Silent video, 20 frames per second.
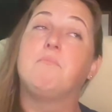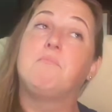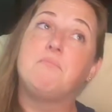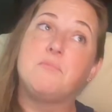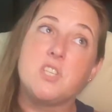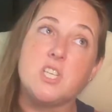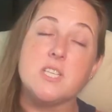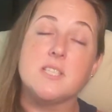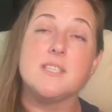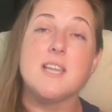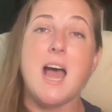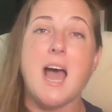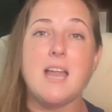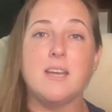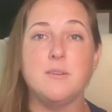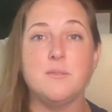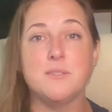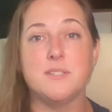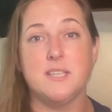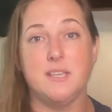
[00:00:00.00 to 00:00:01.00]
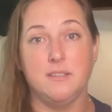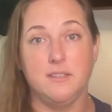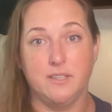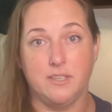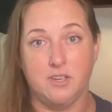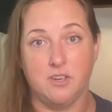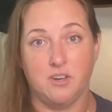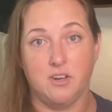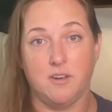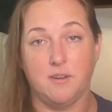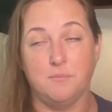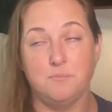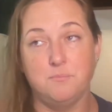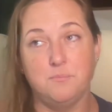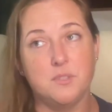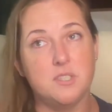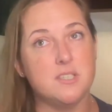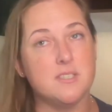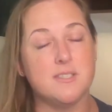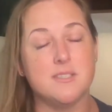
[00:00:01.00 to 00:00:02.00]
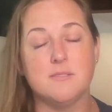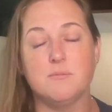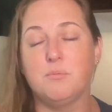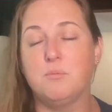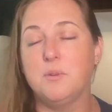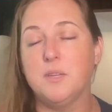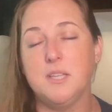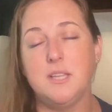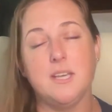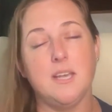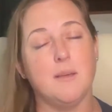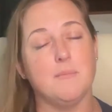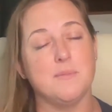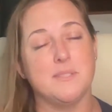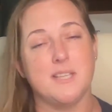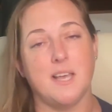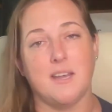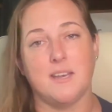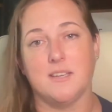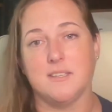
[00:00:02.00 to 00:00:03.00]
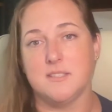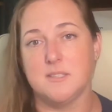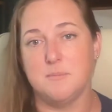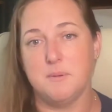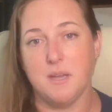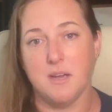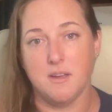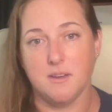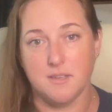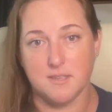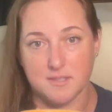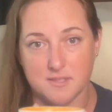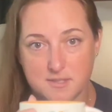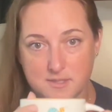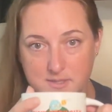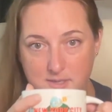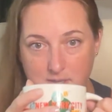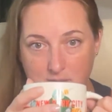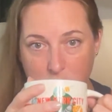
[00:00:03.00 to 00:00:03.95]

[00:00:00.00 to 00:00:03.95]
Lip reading: She's not New Zealander, which is really upsetting, to be honest.